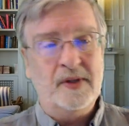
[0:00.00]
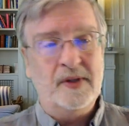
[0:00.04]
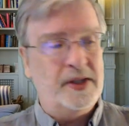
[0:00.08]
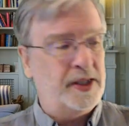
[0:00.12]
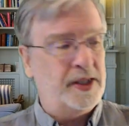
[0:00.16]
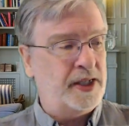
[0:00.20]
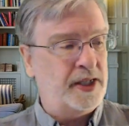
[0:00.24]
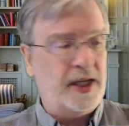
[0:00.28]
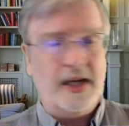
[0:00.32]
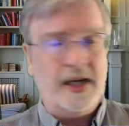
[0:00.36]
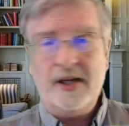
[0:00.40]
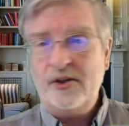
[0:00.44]

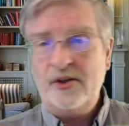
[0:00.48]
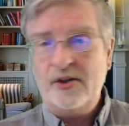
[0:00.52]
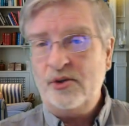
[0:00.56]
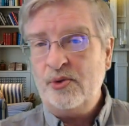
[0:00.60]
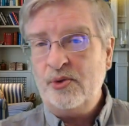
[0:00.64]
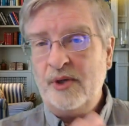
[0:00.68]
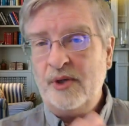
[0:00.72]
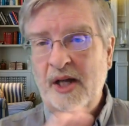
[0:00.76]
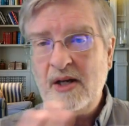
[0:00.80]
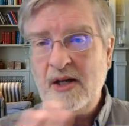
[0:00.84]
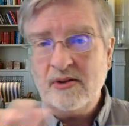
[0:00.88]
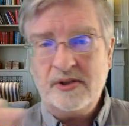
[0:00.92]
You can't
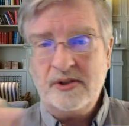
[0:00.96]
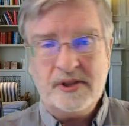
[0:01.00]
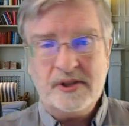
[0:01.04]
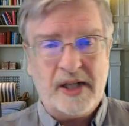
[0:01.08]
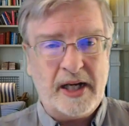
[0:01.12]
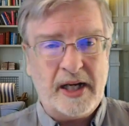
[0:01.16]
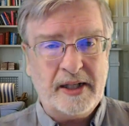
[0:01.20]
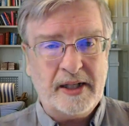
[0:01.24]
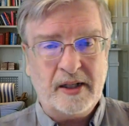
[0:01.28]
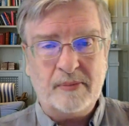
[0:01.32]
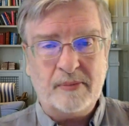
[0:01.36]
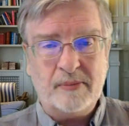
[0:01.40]
do it
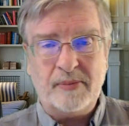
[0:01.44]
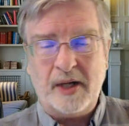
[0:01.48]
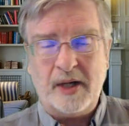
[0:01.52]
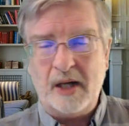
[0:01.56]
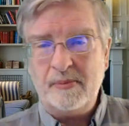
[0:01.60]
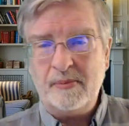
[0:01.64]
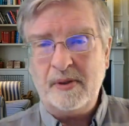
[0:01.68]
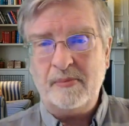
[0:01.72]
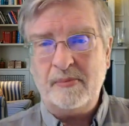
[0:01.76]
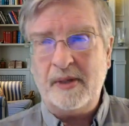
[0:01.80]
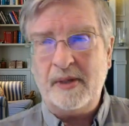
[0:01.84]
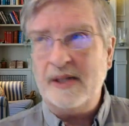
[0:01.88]
outside the
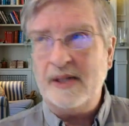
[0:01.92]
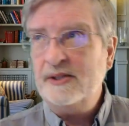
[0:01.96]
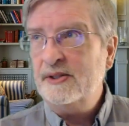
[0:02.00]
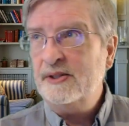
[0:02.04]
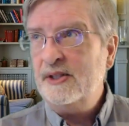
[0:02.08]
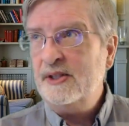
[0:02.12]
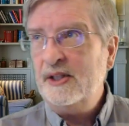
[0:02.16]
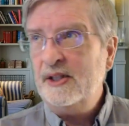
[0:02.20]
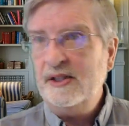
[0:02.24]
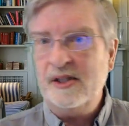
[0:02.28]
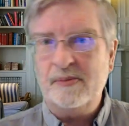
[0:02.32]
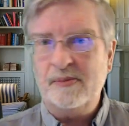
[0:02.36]
Bible by
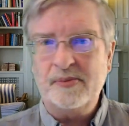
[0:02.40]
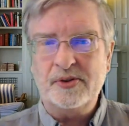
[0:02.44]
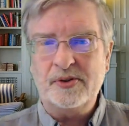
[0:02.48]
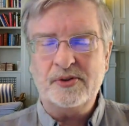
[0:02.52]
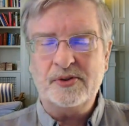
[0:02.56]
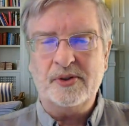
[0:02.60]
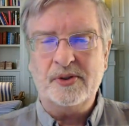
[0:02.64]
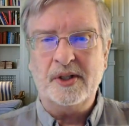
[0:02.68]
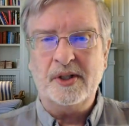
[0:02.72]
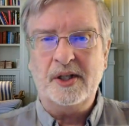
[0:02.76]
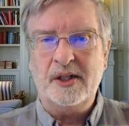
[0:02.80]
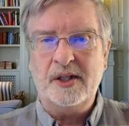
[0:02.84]
seeing numbers
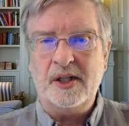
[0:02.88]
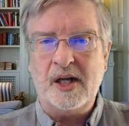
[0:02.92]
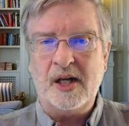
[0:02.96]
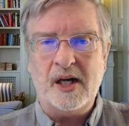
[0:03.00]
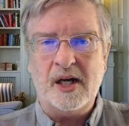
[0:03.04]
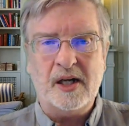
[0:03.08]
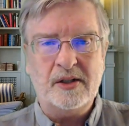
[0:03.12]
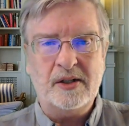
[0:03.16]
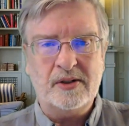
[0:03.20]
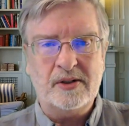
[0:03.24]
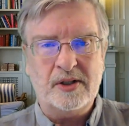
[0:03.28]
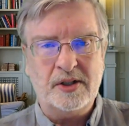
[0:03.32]
on a
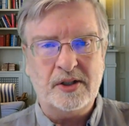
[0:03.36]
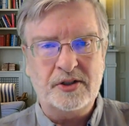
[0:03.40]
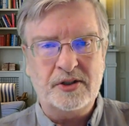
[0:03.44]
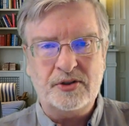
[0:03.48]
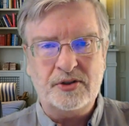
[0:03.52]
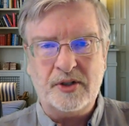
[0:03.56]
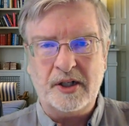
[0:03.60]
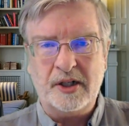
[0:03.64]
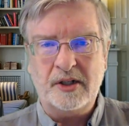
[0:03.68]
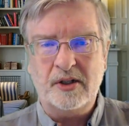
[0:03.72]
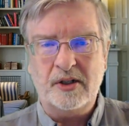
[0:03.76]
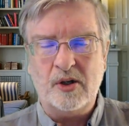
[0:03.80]
clock or a
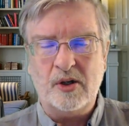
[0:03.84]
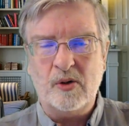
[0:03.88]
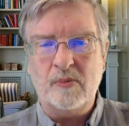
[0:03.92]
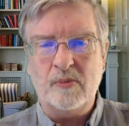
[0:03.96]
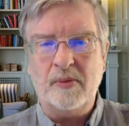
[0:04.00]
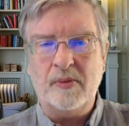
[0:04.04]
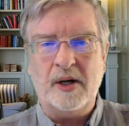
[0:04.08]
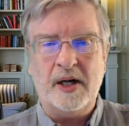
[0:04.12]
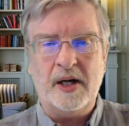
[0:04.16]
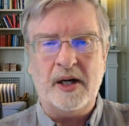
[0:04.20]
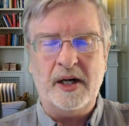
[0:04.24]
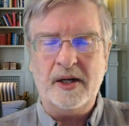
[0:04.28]
truck go
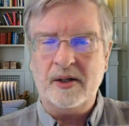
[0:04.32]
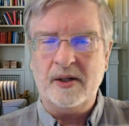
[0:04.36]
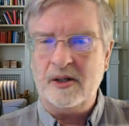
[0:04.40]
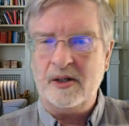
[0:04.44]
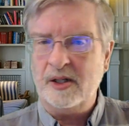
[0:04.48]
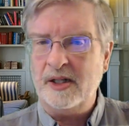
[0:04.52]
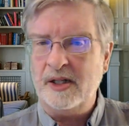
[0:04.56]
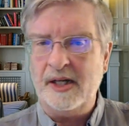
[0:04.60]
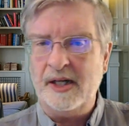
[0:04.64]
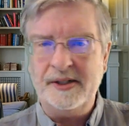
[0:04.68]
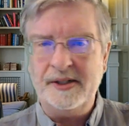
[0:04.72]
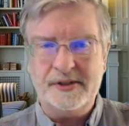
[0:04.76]
by or
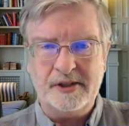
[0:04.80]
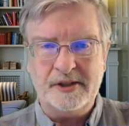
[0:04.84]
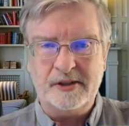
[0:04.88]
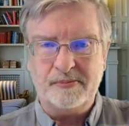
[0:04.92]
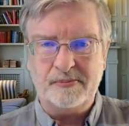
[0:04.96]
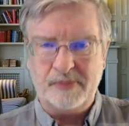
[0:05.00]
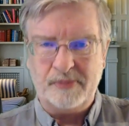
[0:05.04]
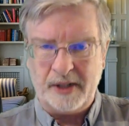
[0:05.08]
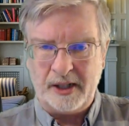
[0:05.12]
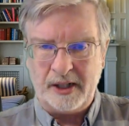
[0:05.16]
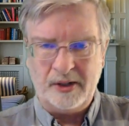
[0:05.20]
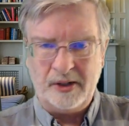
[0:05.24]
a license
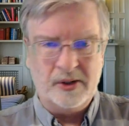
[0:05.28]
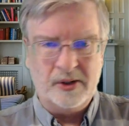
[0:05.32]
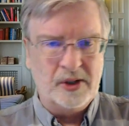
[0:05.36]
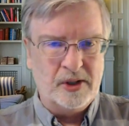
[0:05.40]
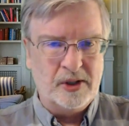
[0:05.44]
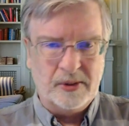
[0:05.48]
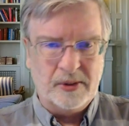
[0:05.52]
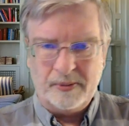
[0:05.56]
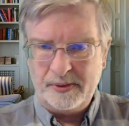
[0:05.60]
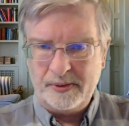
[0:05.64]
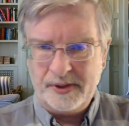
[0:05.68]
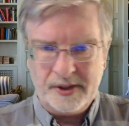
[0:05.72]
plate
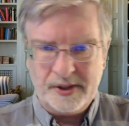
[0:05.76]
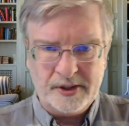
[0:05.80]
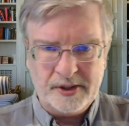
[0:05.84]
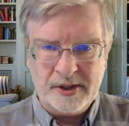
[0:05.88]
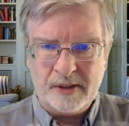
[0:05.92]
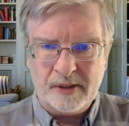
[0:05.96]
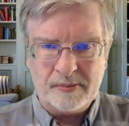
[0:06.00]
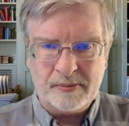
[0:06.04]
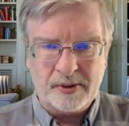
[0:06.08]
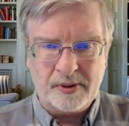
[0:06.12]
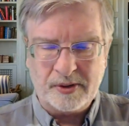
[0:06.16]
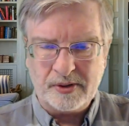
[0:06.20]
with these
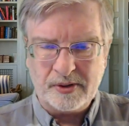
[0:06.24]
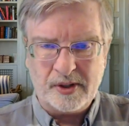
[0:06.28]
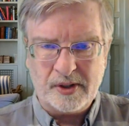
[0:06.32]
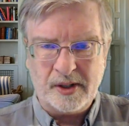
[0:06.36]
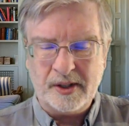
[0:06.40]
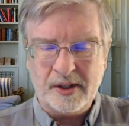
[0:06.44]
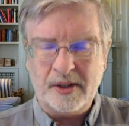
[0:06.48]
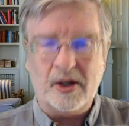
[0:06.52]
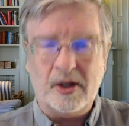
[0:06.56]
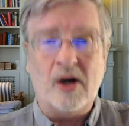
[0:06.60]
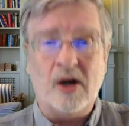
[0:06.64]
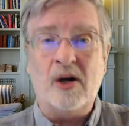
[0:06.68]
numbers
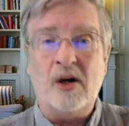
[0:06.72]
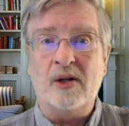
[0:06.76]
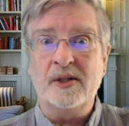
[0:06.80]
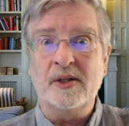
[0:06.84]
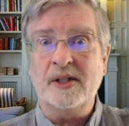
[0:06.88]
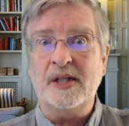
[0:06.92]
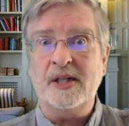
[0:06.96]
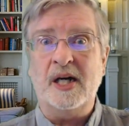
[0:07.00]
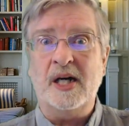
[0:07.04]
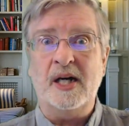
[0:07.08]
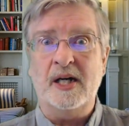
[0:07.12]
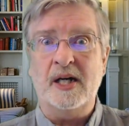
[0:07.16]
on it all
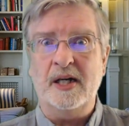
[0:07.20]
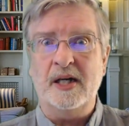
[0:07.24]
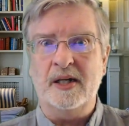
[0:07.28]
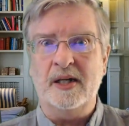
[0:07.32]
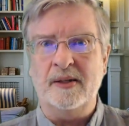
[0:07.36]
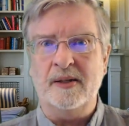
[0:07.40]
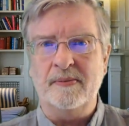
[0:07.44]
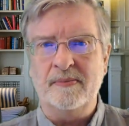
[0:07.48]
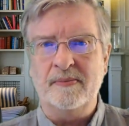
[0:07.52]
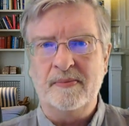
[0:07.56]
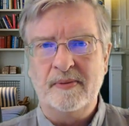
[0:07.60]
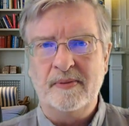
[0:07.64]
the
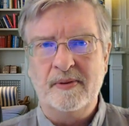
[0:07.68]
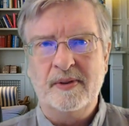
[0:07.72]
time.